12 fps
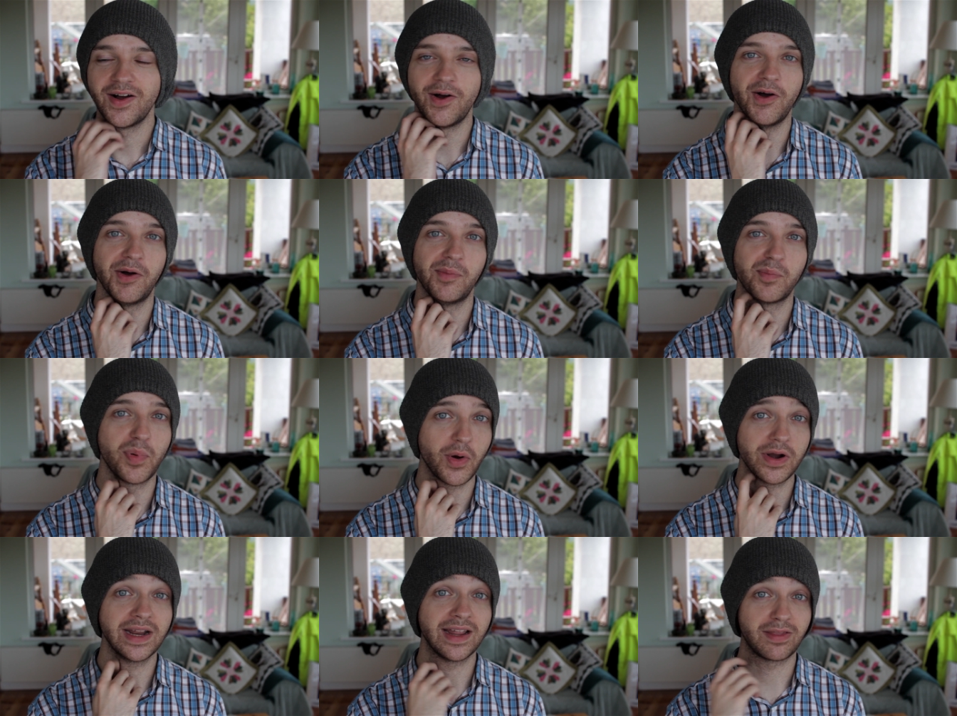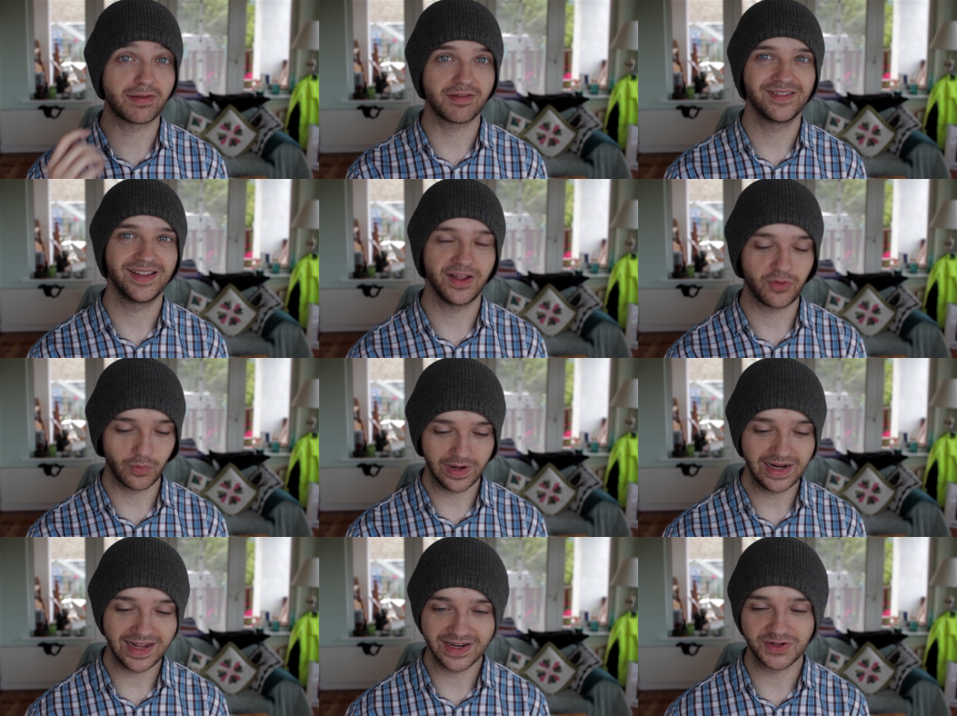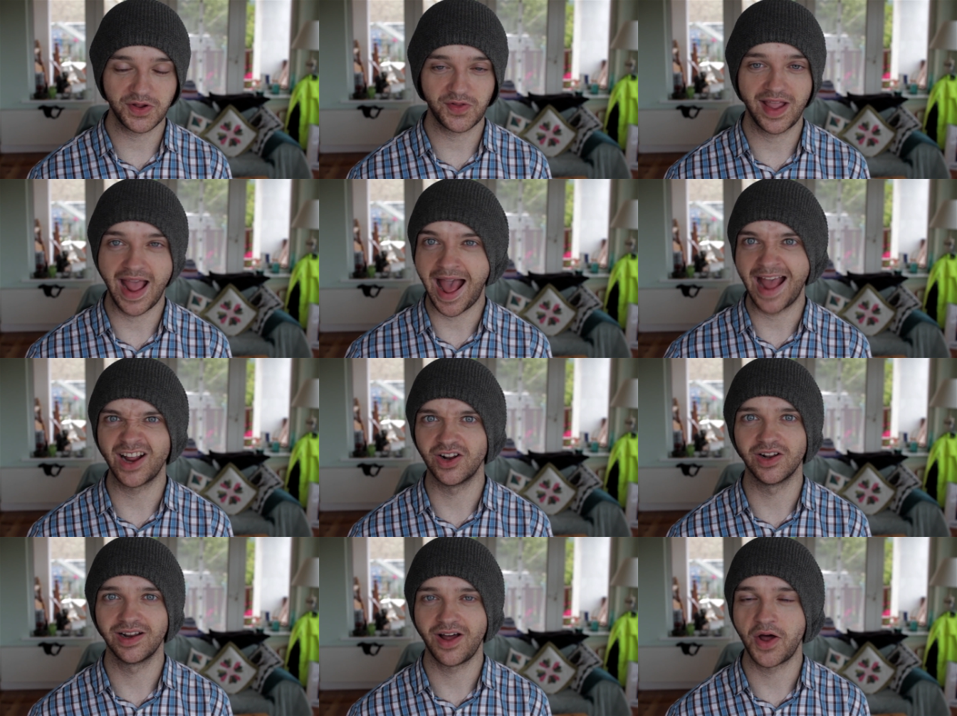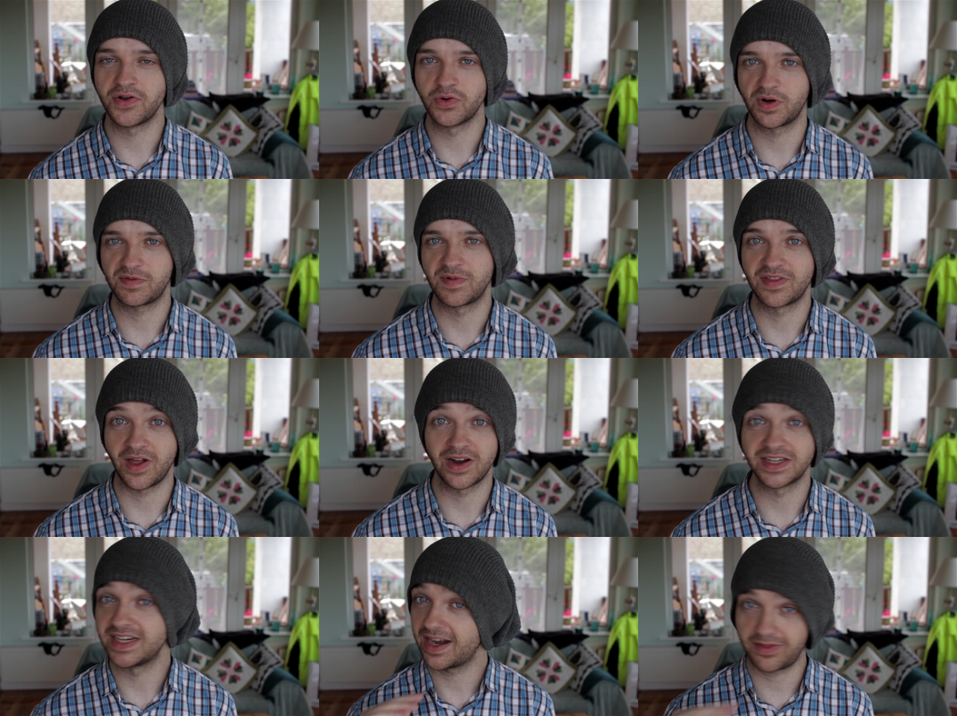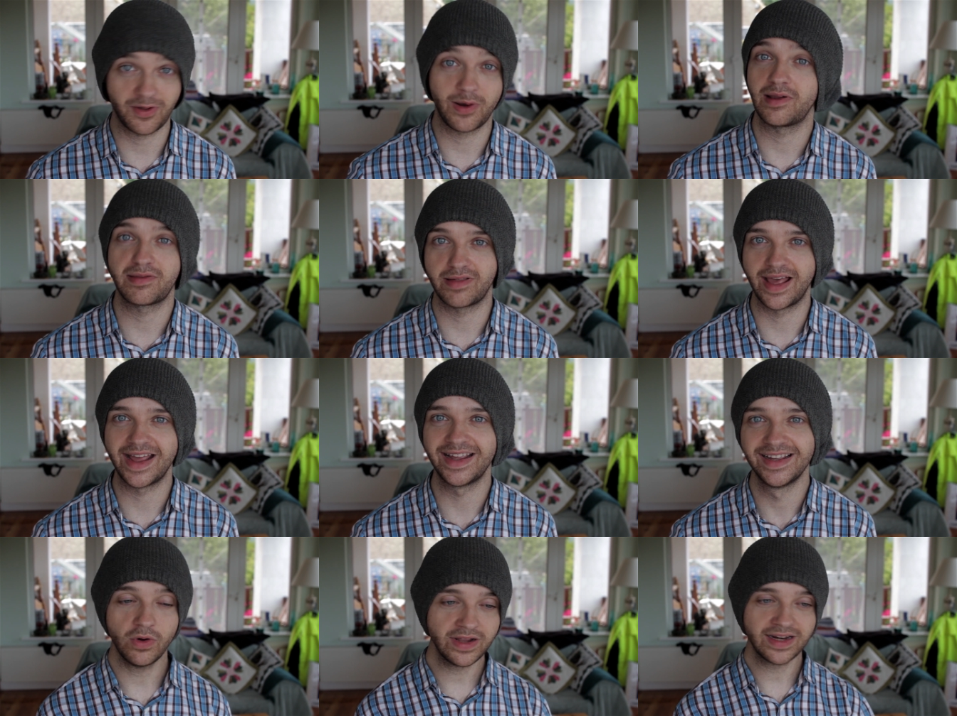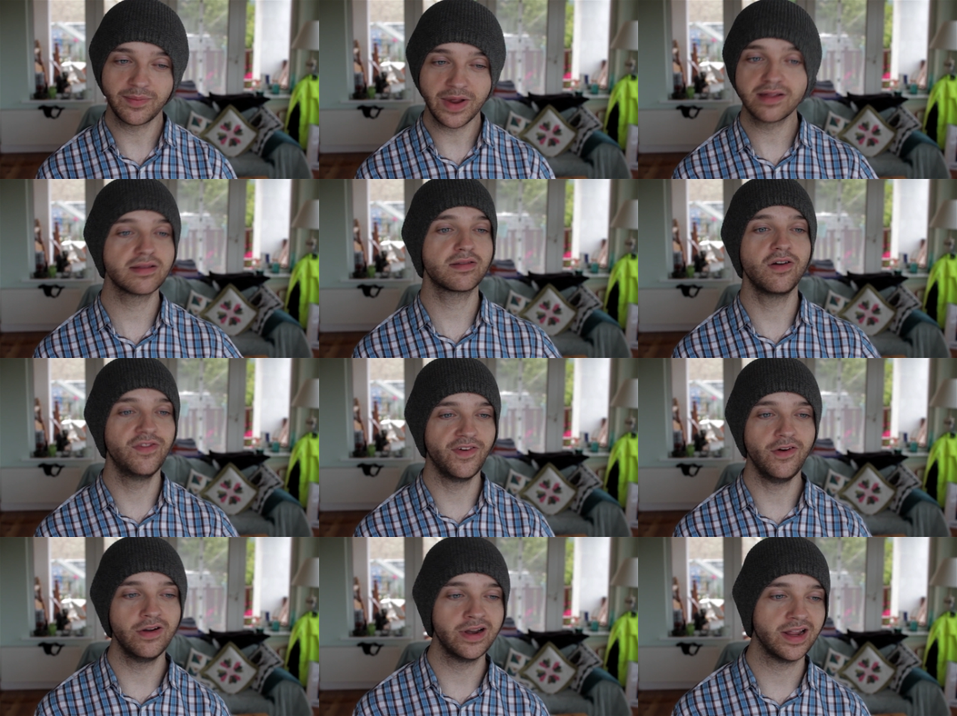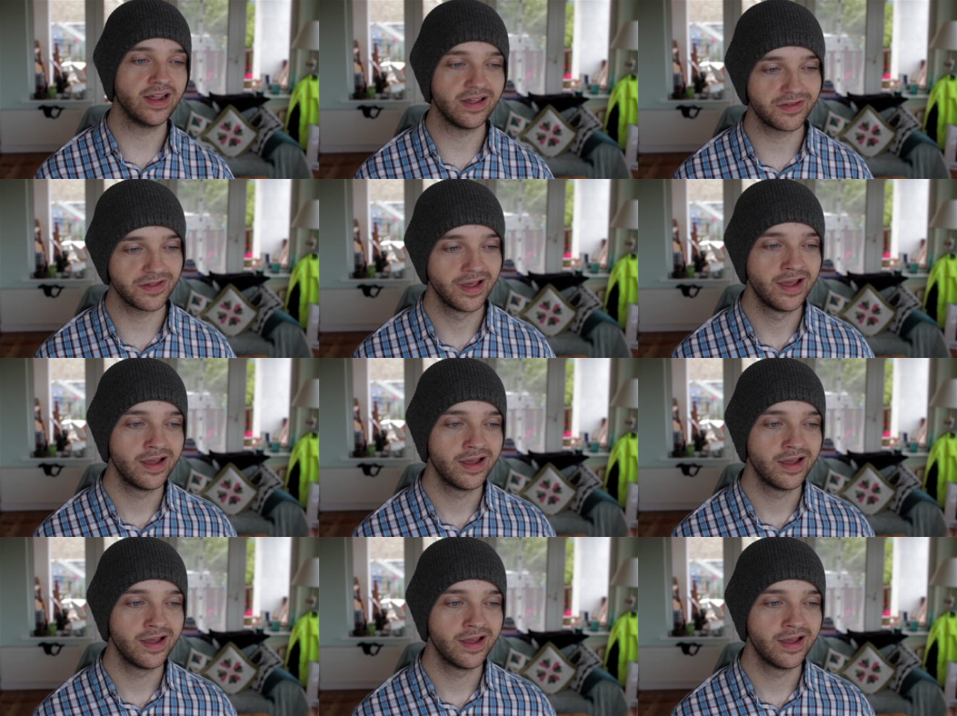But it's a really interesting angle on Norse mythology. That's all I'll say. One thing that makes it so fun is